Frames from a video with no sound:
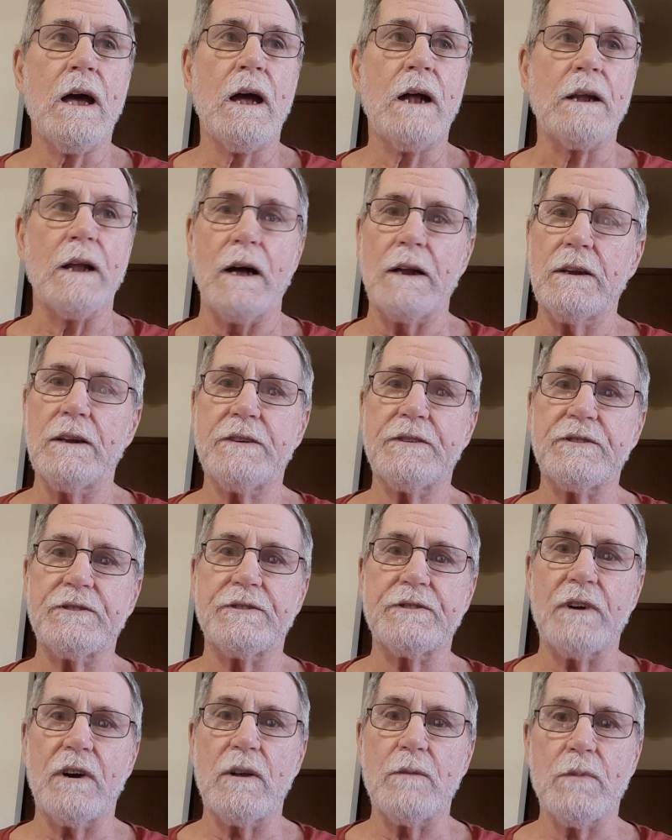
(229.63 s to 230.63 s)
Not
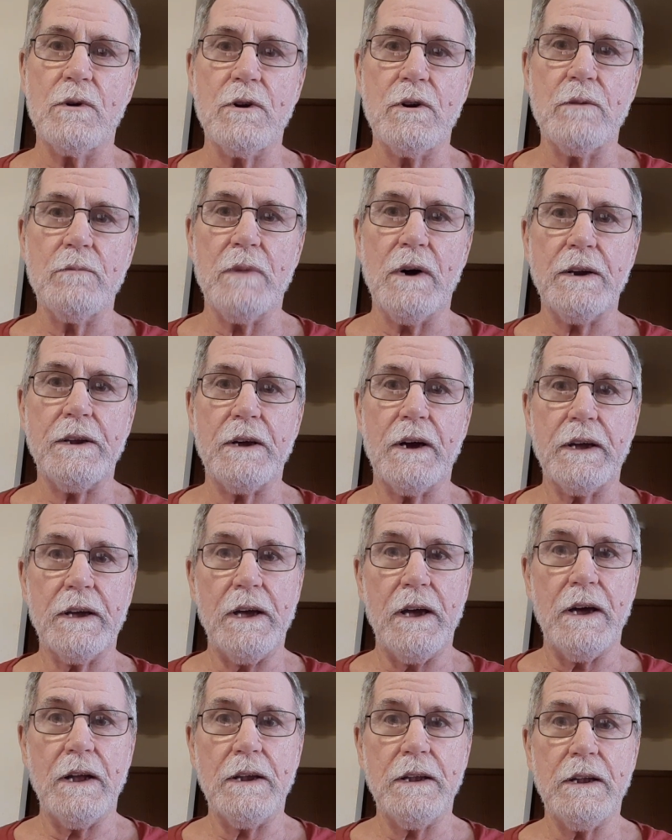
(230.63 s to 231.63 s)
necessarily burned, but
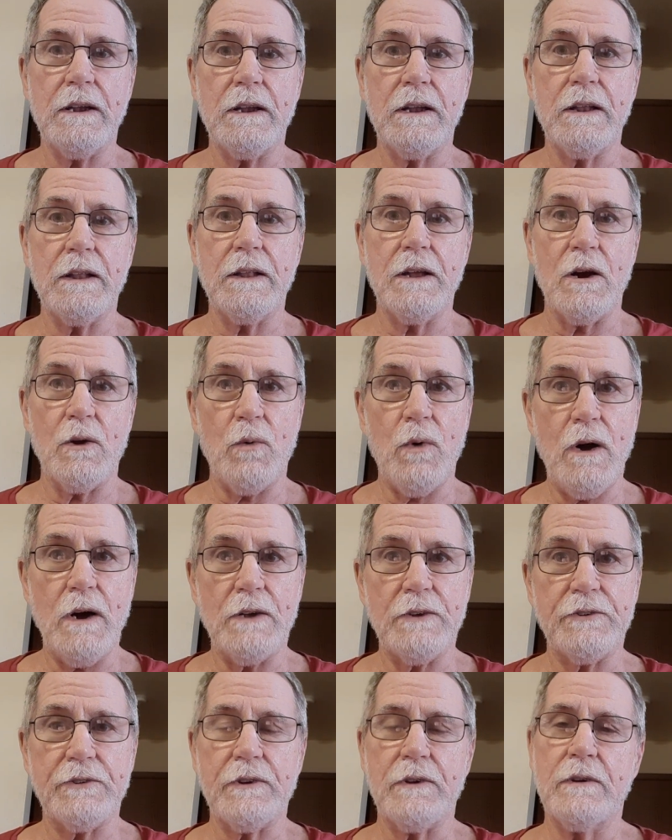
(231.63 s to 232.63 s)
again, there
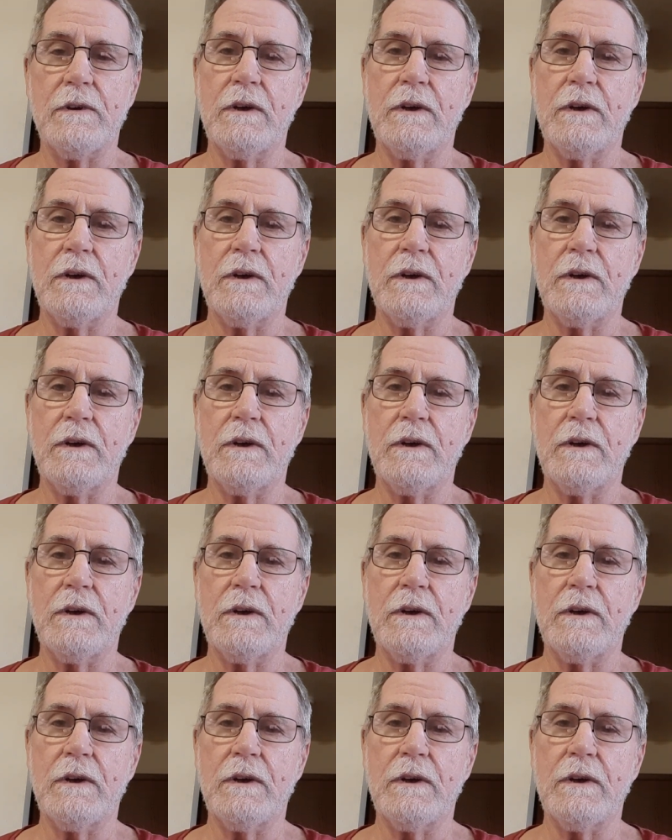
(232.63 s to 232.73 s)
was.